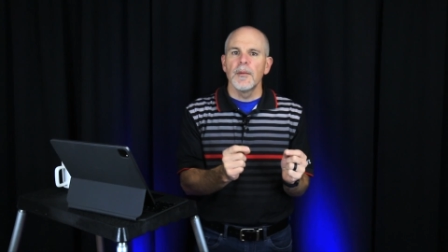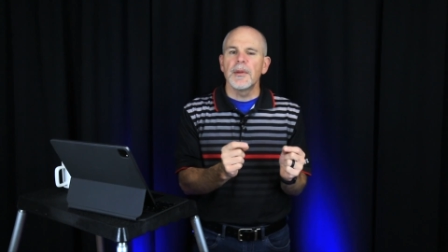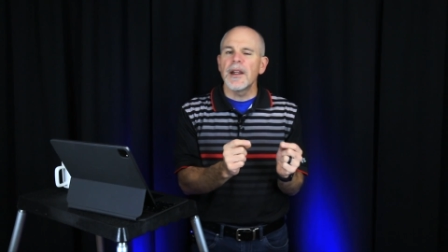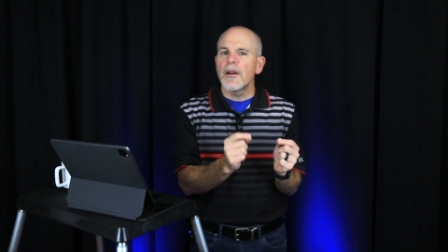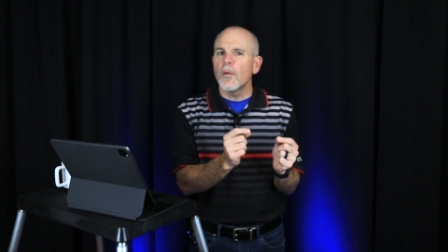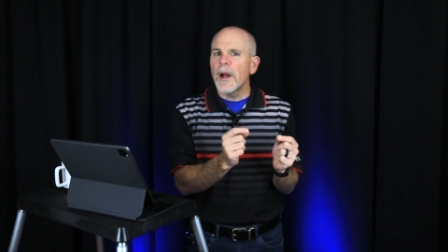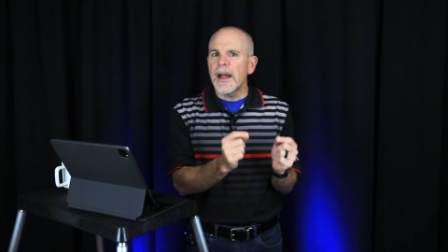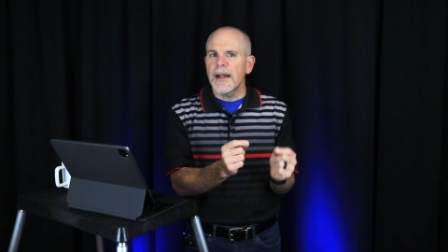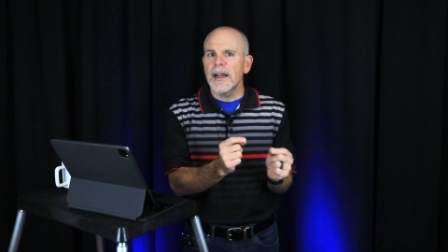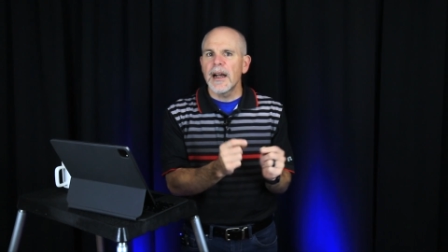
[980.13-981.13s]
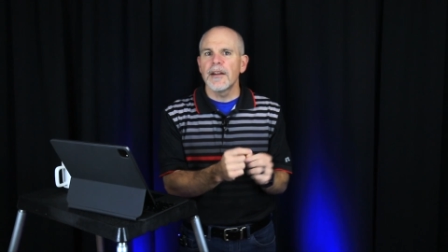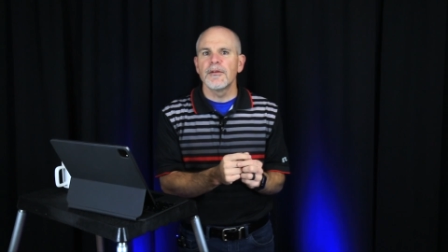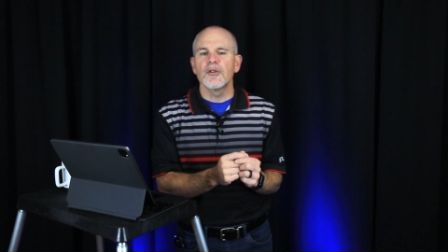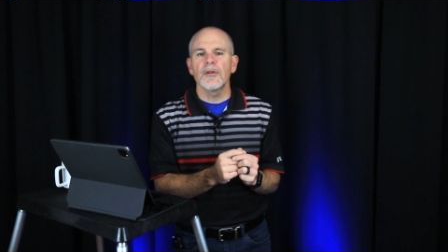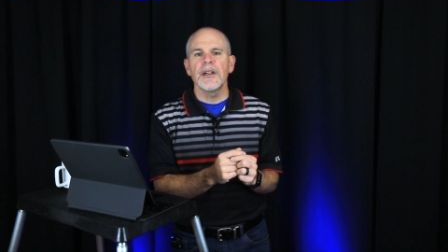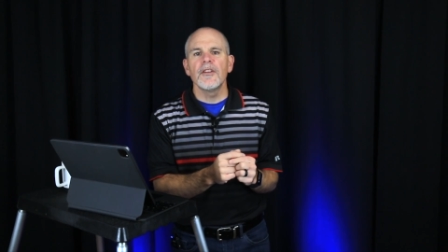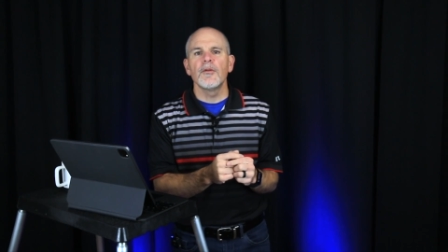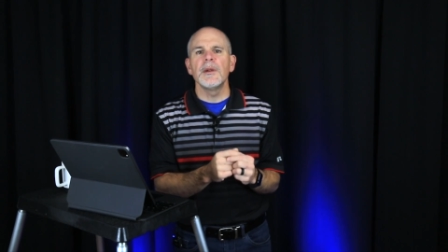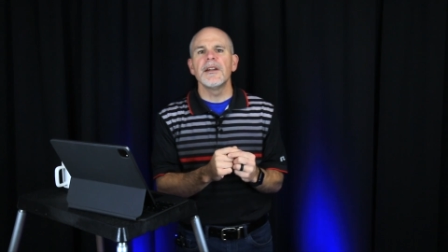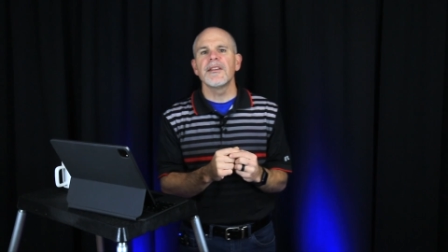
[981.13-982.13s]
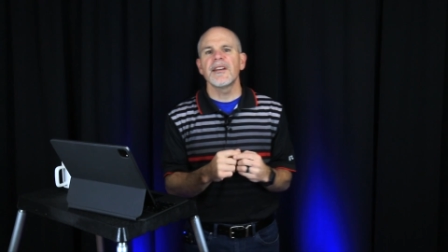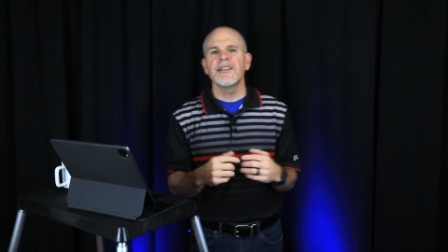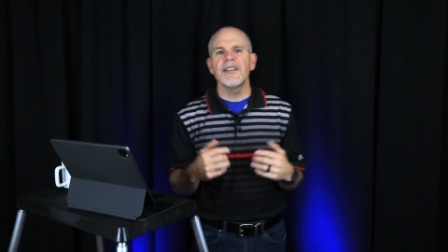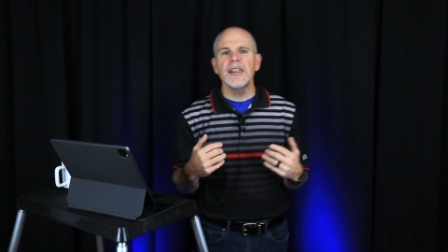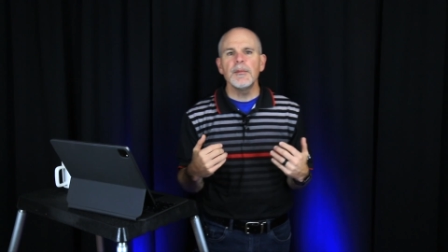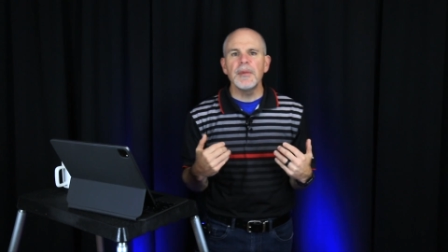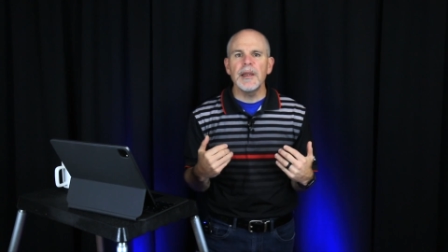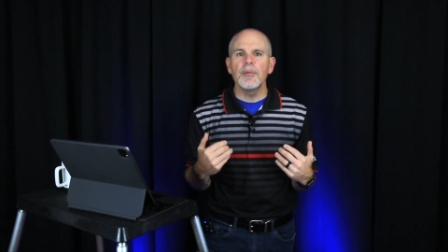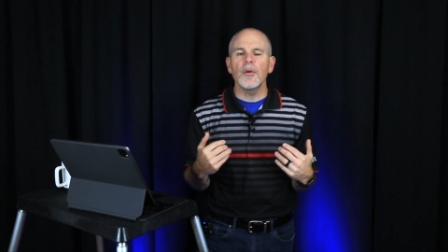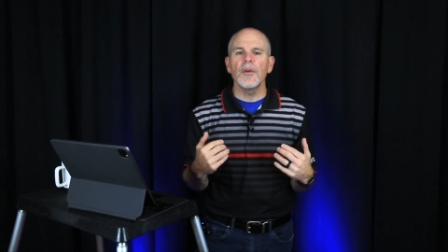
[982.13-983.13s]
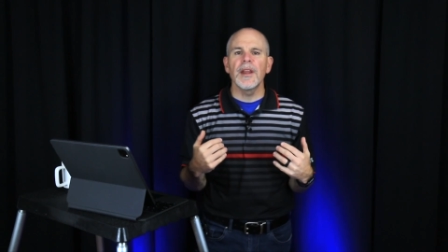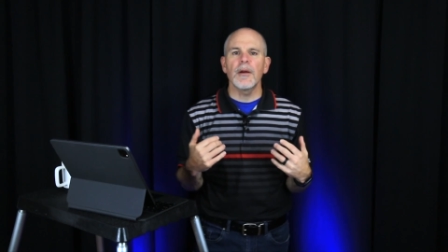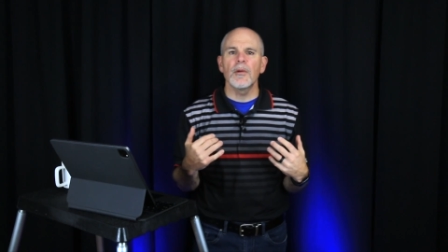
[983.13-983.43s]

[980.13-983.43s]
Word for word: But in a way, I kind of cringe because I see people that